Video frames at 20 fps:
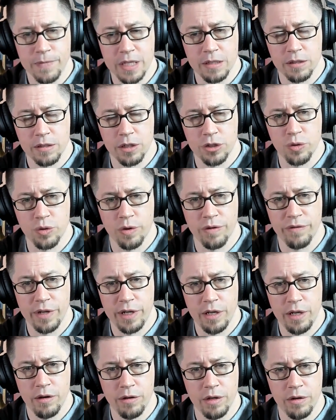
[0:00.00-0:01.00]
a short
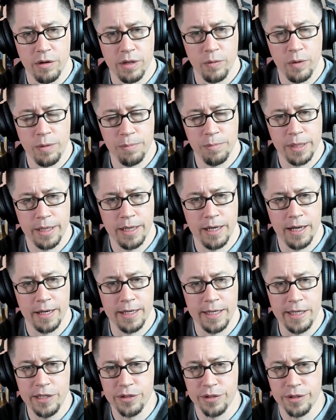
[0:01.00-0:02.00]
video, that we played on
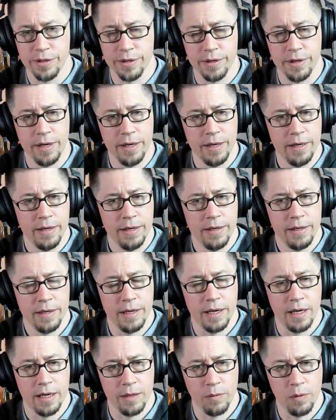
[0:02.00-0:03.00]
Easter,
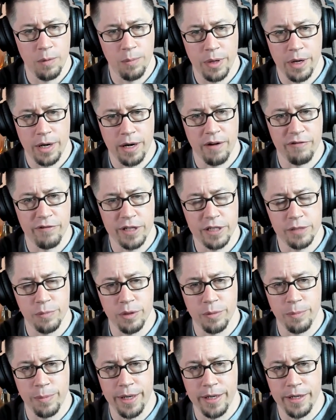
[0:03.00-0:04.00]
that we put on our
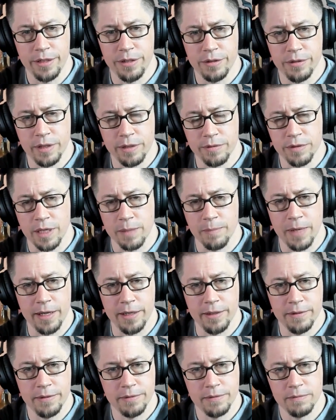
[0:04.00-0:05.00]
Facebook page. That was like
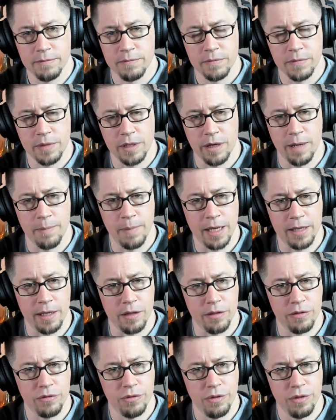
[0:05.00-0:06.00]
I make like
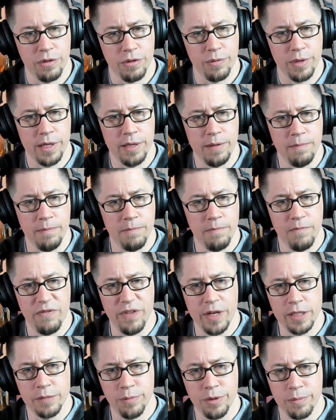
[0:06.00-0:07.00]
3
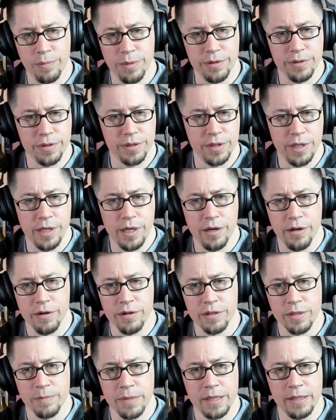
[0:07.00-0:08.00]
Facebook posts a year or
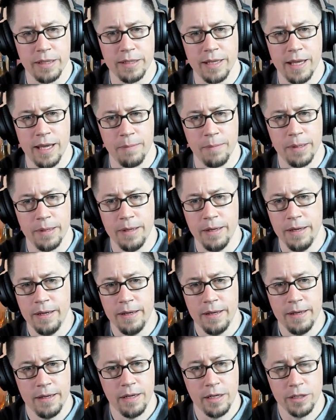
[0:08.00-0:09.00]
something like that. But,
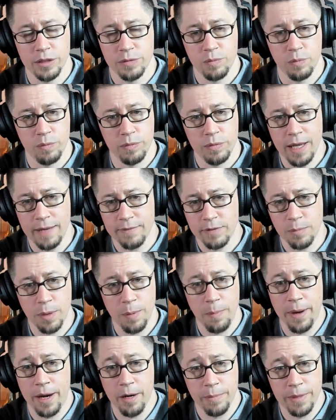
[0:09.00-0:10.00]
you have to
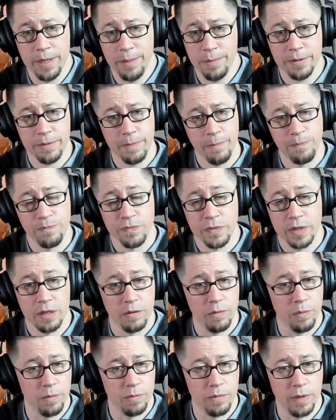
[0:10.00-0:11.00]
prepare people.
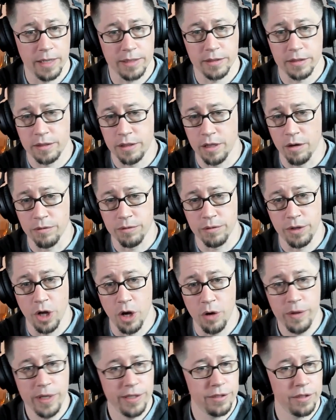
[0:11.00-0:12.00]
I said,
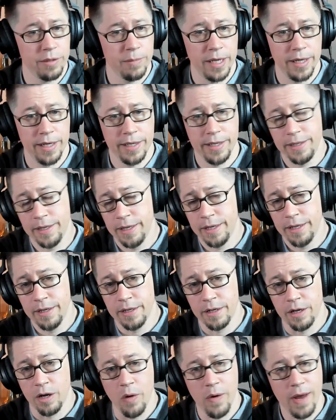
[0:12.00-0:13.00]
no Easter bunny,
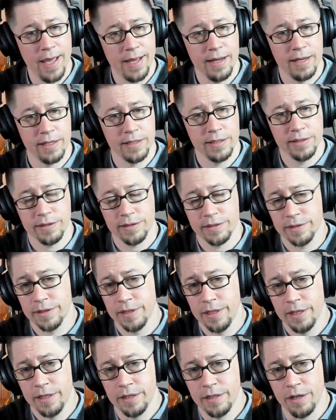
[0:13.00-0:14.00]
no egg hunts,
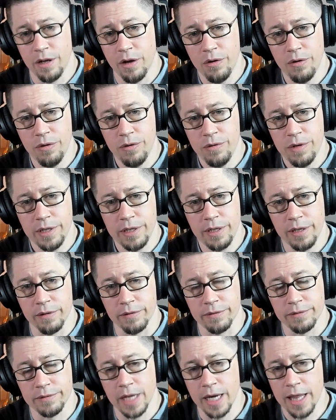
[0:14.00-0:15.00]
no,
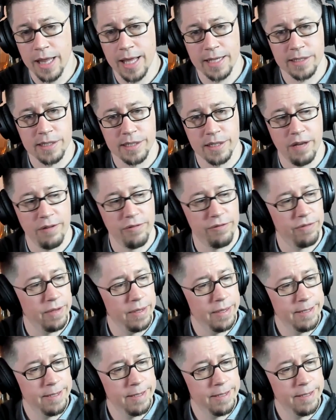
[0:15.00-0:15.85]
none of that stuff.